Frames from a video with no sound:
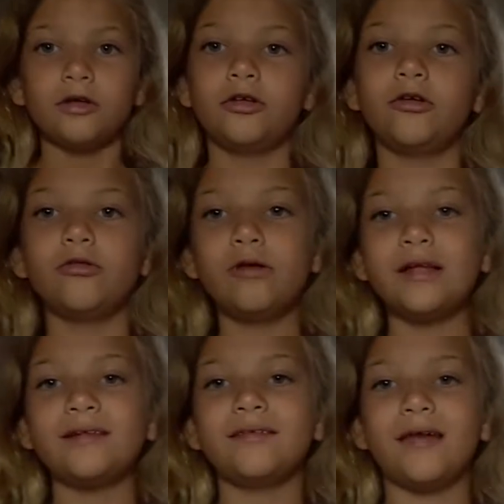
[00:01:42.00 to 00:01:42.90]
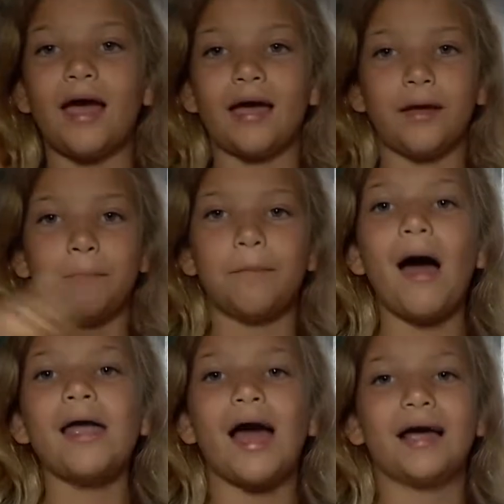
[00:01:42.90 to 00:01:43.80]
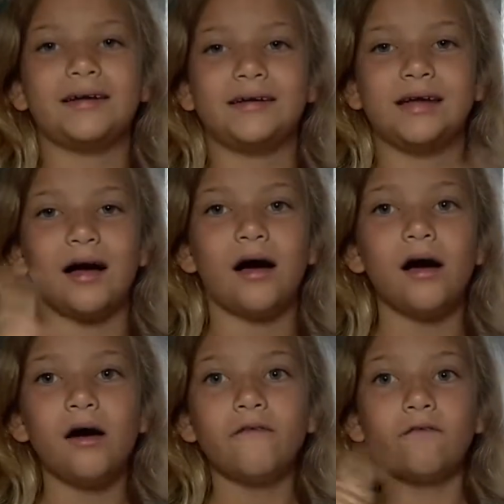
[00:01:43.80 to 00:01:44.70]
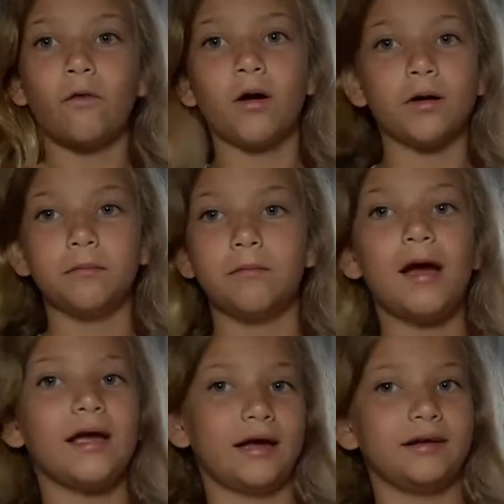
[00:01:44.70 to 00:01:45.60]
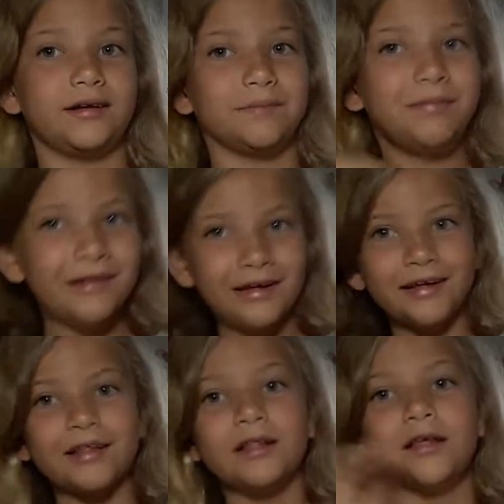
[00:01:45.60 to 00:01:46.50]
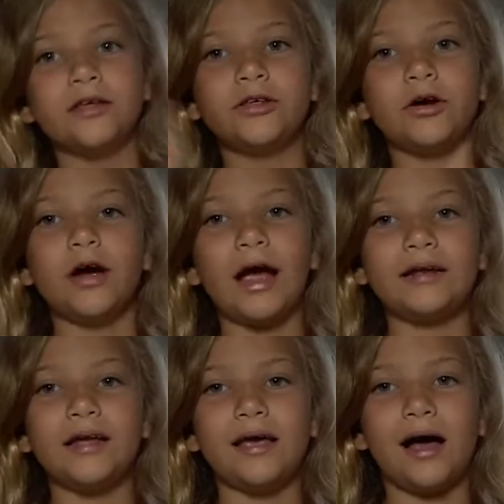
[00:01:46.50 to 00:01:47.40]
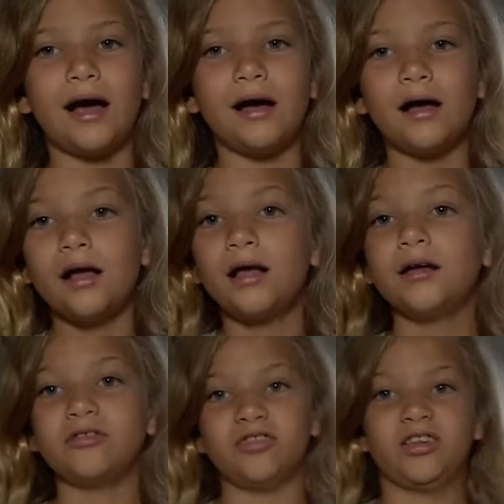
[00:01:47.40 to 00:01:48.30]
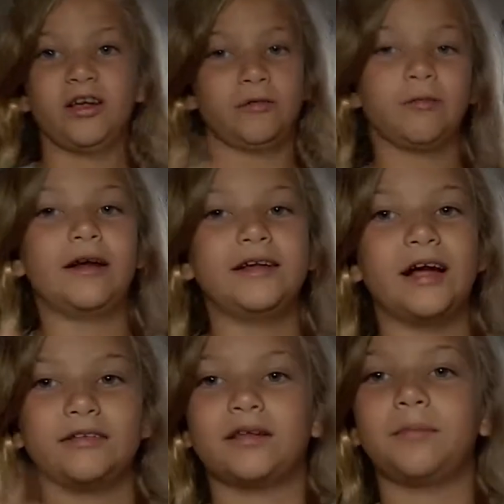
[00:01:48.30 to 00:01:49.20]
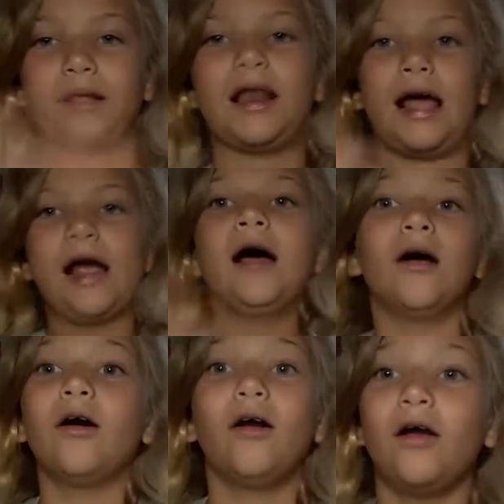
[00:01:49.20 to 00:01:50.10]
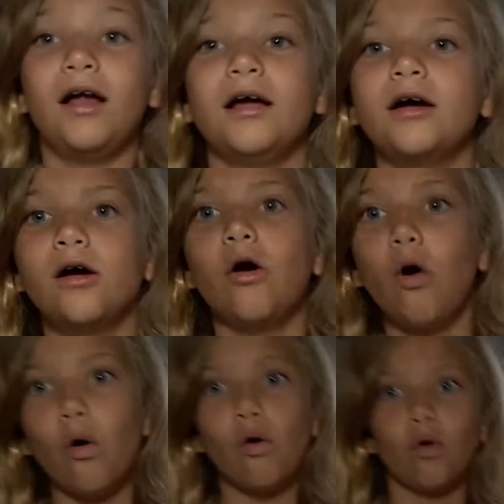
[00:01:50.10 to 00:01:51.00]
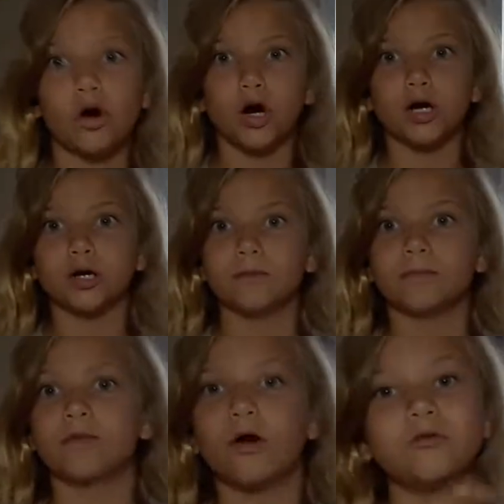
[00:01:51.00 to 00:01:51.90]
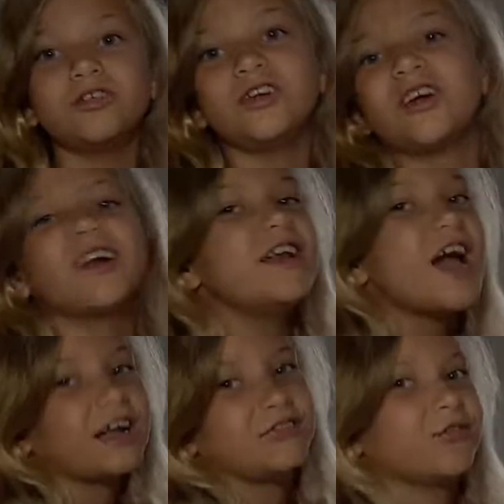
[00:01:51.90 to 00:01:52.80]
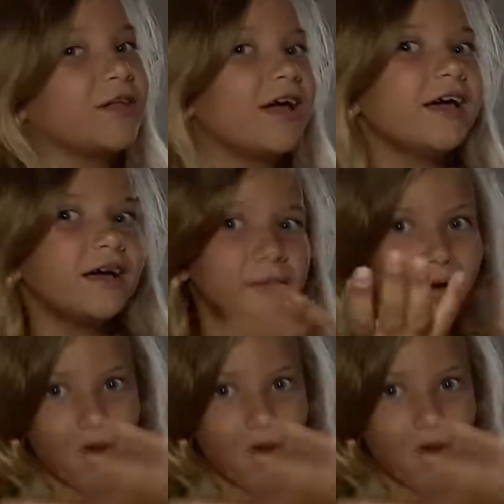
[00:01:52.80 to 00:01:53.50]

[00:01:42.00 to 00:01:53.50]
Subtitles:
You can say my idea or my idea. Your idea, just like write down something like, or go to your natural hair.